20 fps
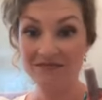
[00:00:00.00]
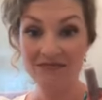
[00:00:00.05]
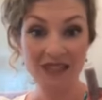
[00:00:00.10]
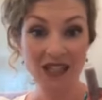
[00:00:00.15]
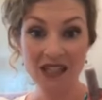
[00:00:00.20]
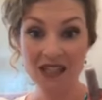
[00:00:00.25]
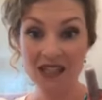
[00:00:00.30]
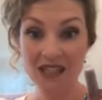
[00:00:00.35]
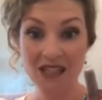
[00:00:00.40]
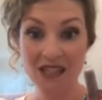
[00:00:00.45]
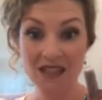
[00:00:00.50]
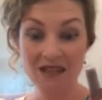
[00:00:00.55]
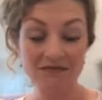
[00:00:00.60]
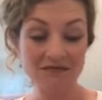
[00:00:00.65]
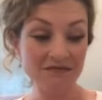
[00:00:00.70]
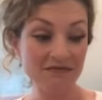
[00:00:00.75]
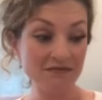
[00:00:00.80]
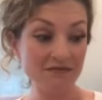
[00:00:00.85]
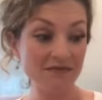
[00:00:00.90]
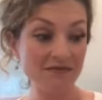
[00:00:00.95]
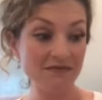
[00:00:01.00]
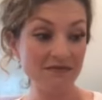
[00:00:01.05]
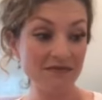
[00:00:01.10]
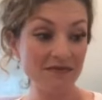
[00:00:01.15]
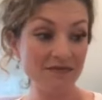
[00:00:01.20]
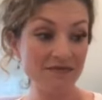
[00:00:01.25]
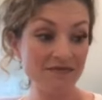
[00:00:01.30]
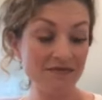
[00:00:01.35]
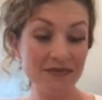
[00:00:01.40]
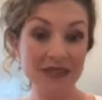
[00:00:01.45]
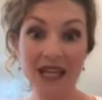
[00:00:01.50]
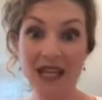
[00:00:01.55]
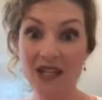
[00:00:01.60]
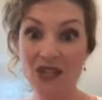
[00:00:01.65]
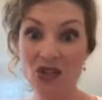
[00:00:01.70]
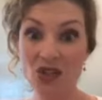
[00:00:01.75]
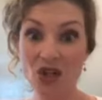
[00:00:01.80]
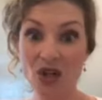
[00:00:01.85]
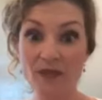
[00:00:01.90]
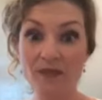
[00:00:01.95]
That's it. That
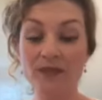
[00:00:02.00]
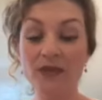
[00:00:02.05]
is all.